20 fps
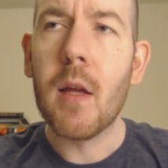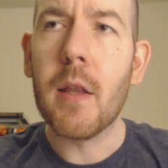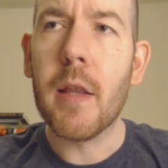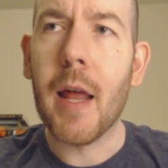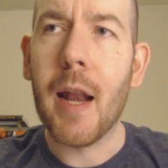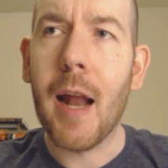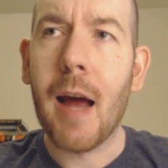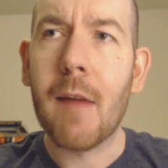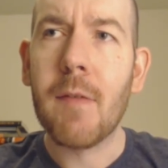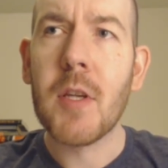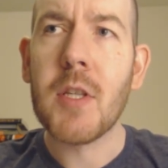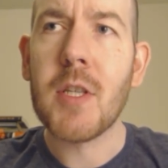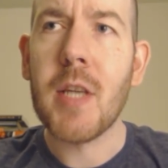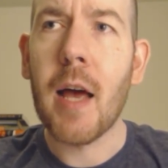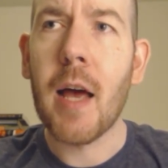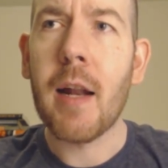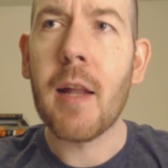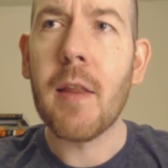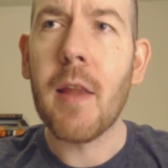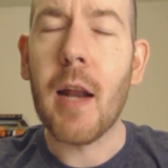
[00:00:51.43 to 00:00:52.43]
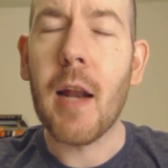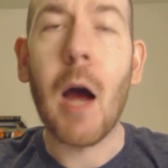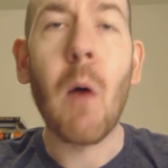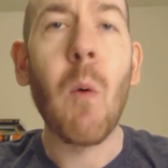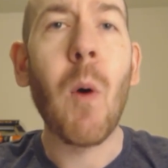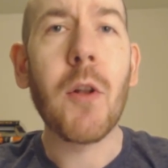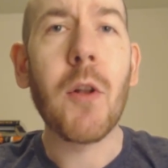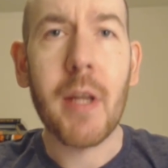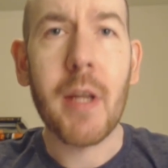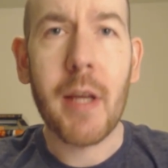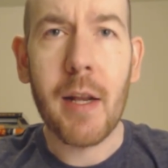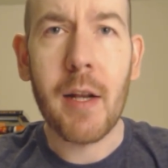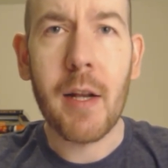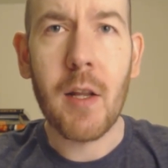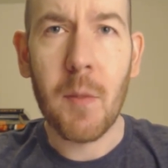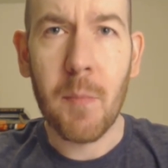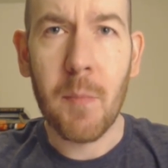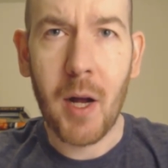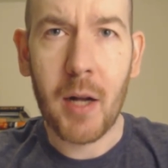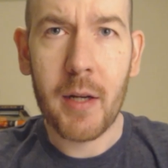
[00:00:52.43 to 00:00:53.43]
that I decided that I want to get
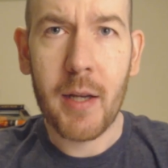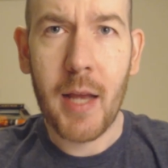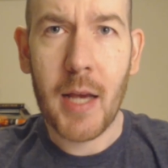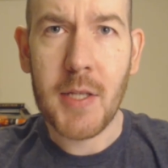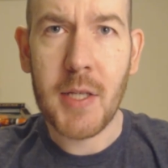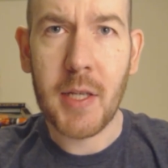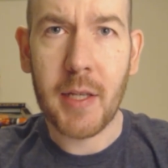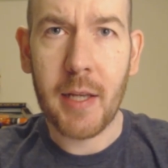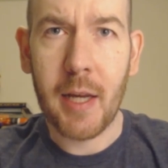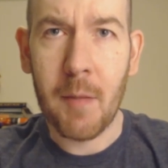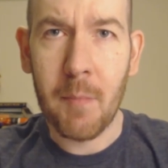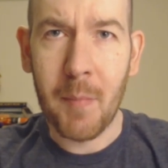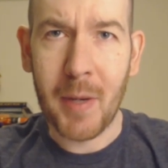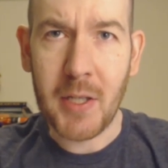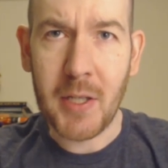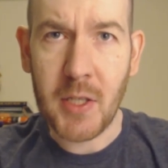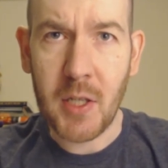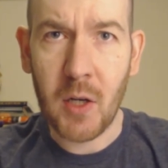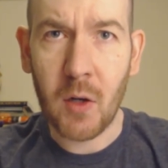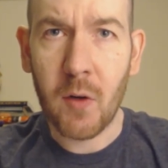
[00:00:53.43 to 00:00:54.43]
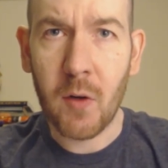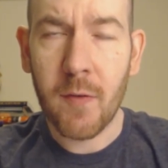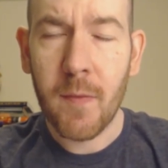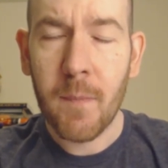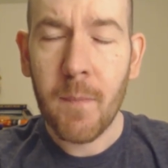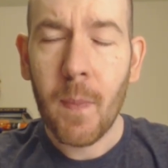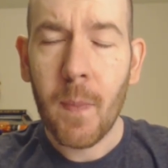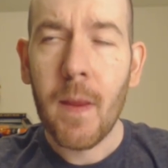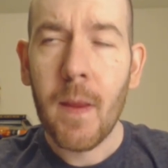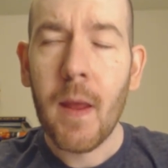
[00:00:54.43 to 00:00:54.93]
into the podcasting game myself.